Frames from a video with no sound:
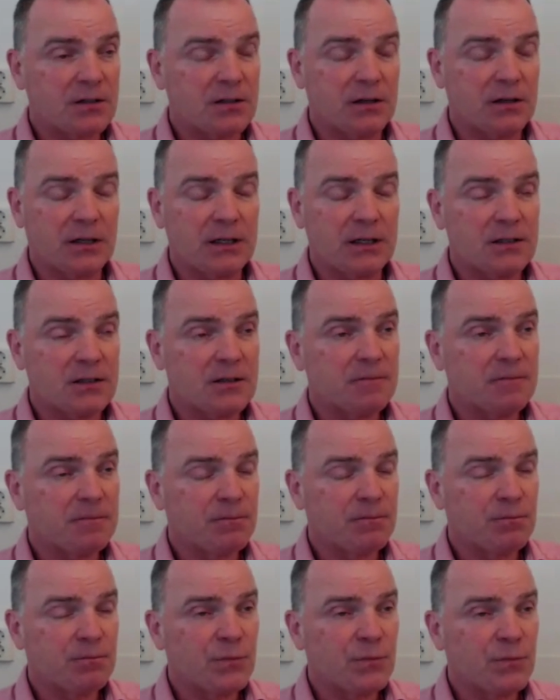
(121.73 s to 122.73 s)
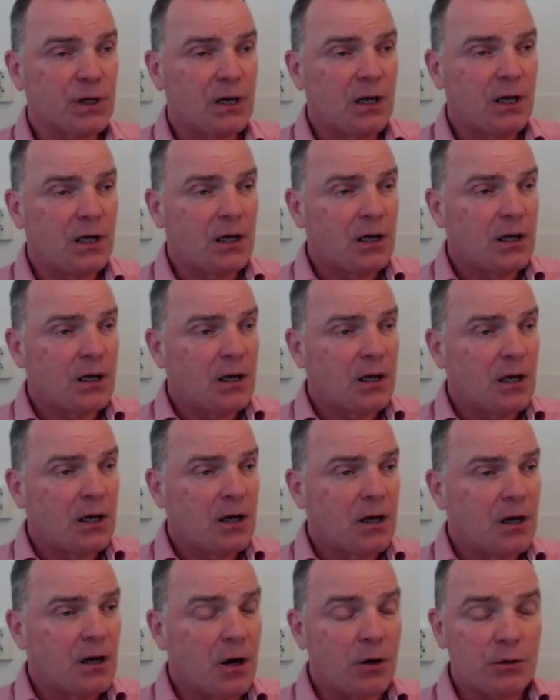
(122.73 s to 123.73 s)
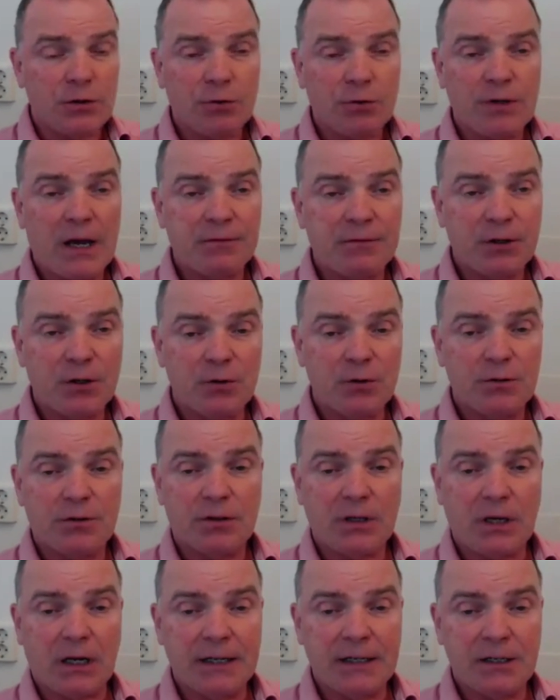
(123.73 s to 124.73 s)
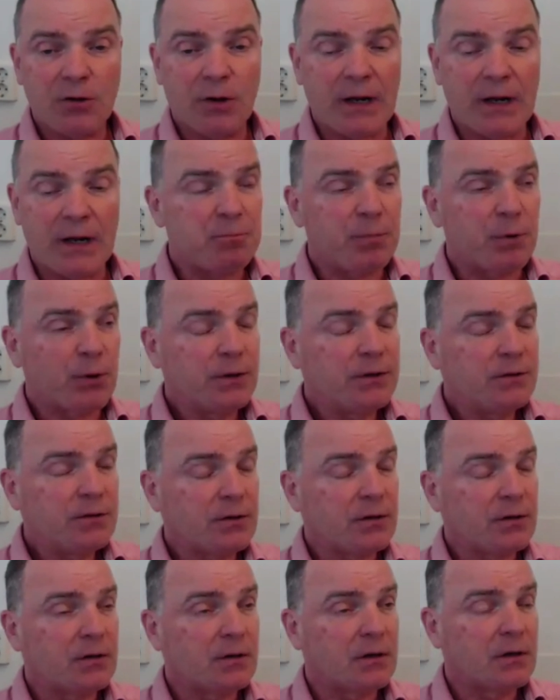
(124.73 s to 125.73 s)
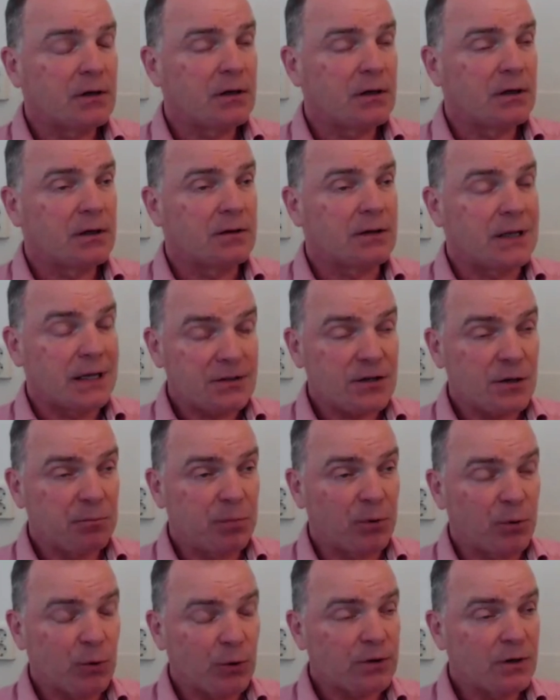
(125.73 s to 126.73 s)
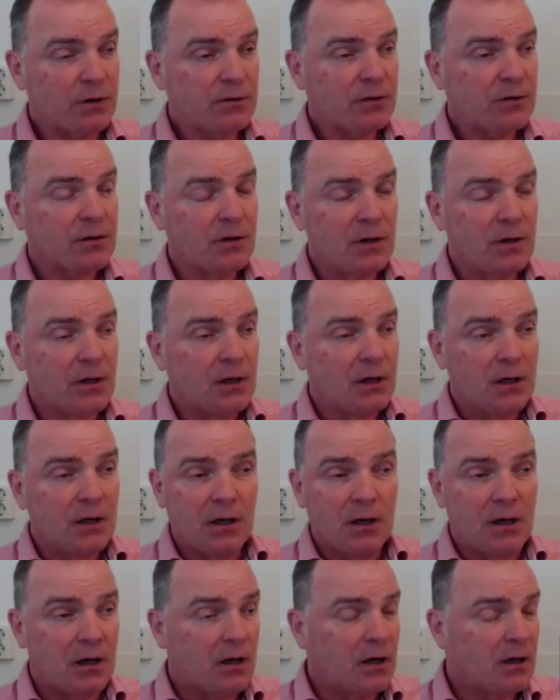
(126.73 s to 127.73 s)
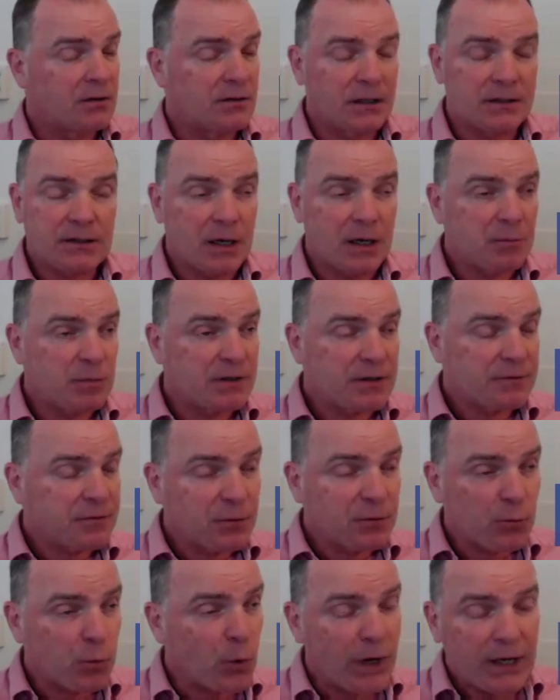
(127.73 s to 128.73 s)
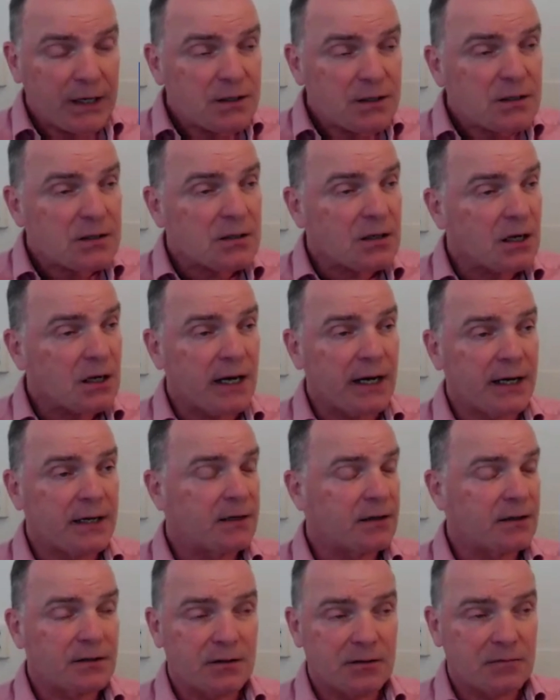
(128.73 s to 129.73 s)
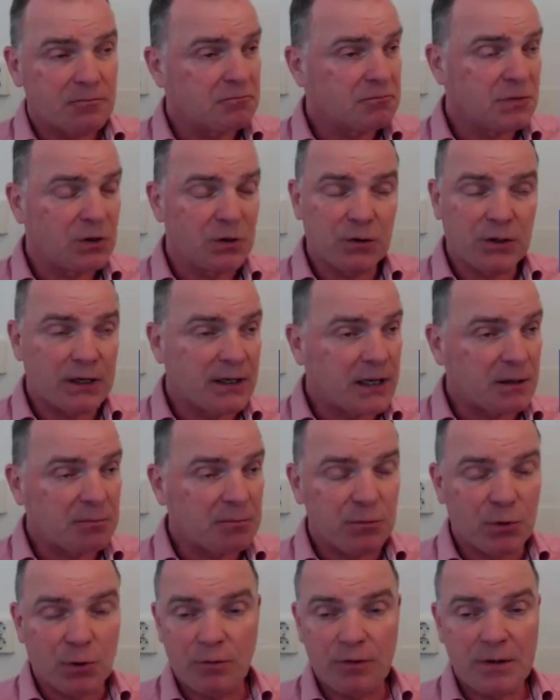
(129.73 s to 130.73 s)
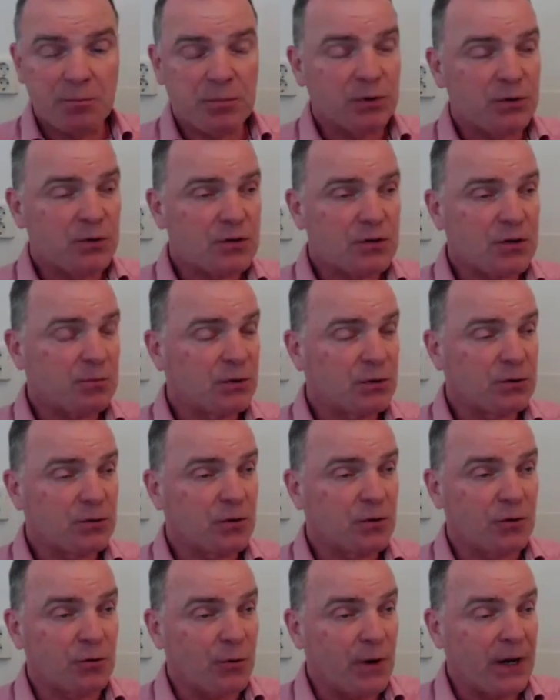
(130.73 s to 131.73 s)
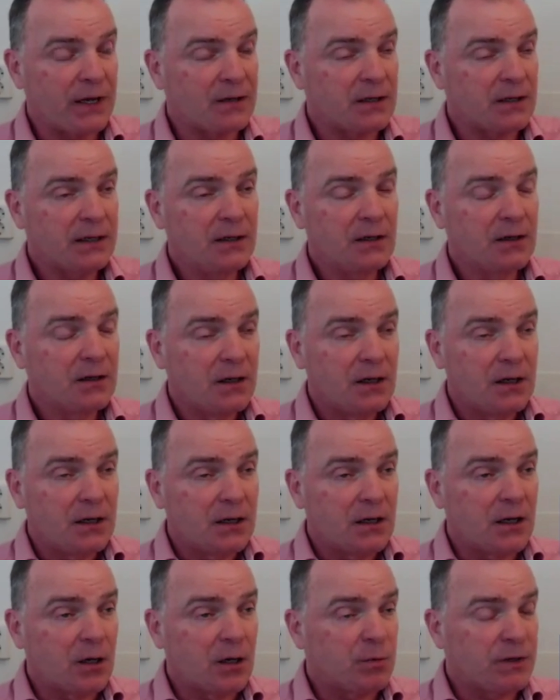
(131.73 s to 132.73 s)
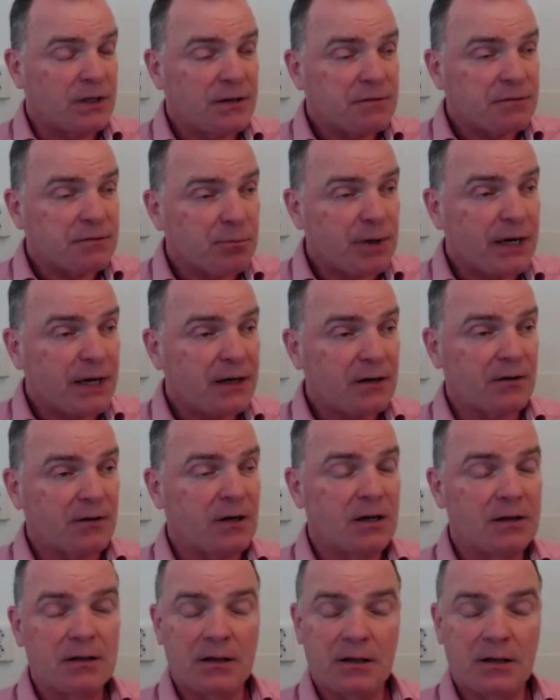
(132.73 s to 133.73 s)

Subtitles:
studies. Also, to have a good clinical endpoint, that's important. That can be different ways, like looking at more reproducible grading, but even better,